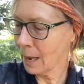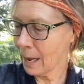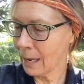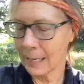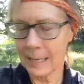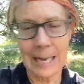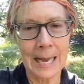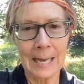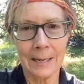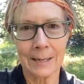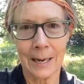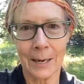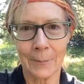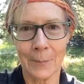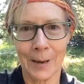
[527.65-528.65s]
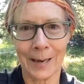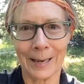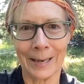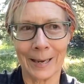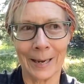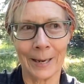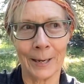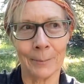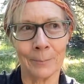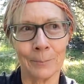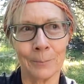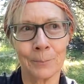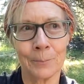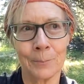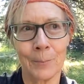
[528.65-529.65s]
I can't take my um,
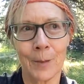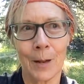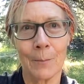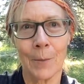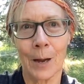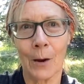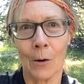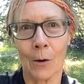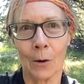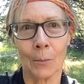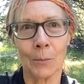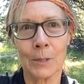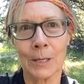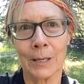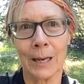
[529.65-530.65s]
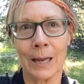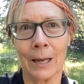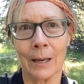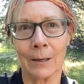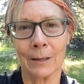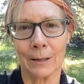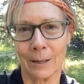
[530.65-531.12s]
my arms and and